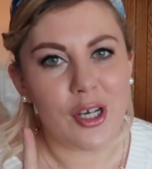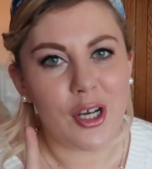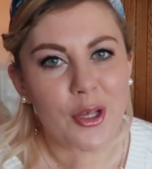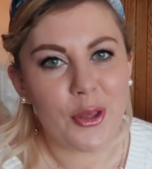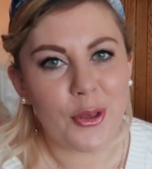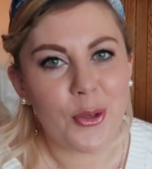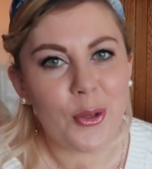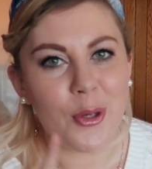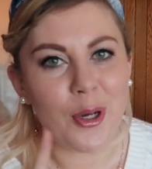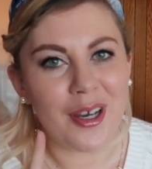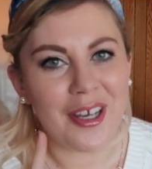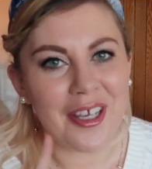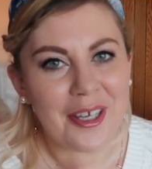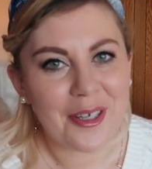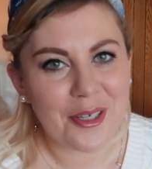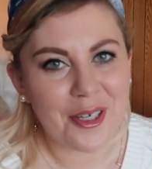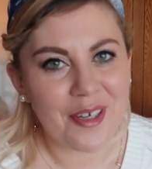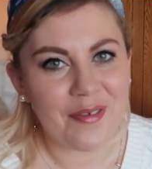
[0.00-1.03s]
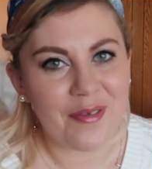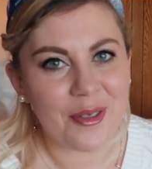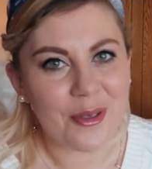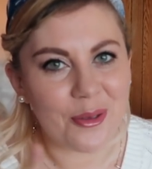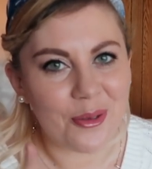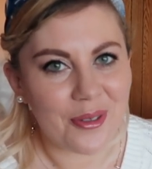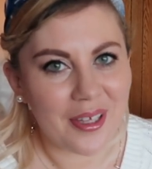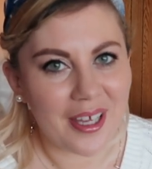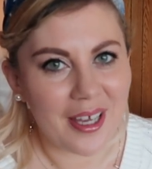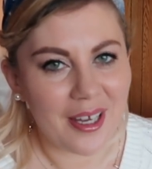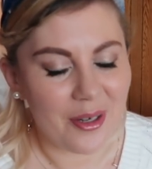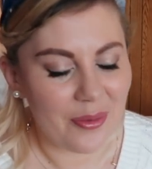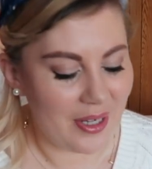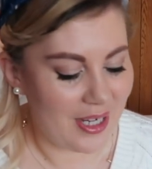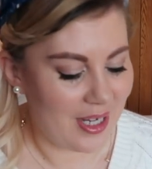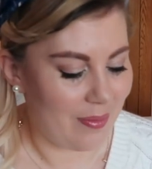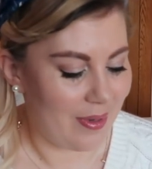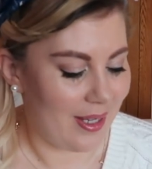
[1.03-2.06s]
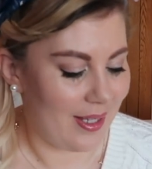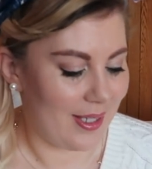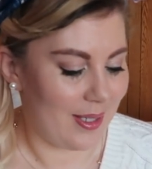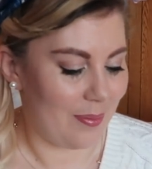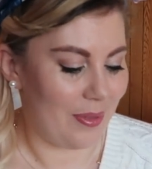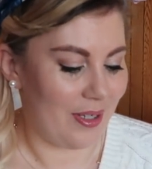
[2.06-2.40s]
I thought I had covered all the Halloweeny bits,